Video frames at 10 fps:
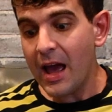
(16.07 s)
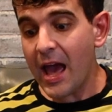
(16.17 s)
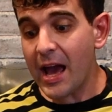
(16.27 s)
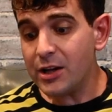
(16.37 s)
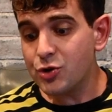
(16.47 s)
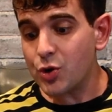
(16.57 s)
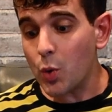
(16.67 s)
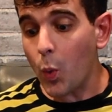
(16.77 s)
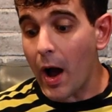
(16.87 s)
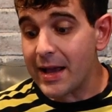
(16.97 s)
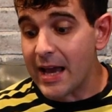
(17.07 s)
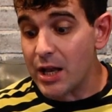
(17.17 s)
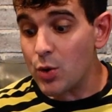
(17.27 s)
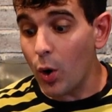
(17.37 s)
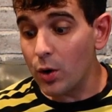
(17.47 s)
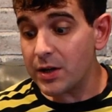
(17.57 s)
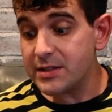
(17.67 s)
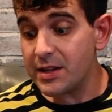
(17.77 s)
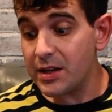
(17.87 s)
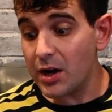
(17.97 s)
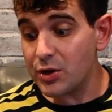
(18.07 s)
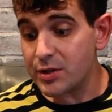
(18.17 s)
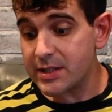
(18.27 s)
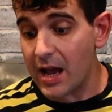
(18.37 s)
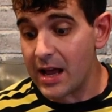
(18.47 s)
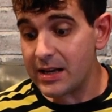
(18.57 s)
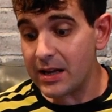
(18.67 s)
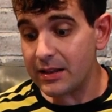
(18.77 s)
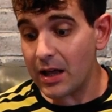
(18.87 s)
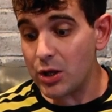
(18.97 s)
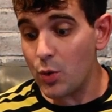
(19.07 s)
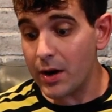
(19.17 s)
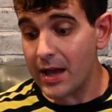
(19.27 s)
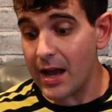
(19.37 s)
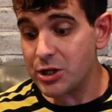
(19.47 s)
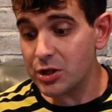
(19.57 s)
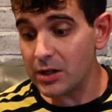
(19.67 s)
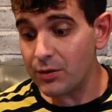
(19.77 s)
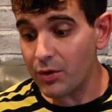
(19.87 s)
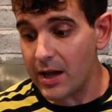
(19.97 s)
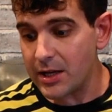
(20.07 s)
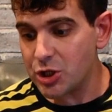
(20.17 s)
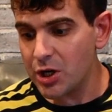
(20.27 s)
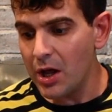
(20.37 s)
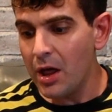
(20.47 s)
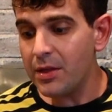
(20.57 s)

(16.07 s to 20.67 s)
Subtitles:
Andrew, why can't you hold on to the understanding that you occasionally reach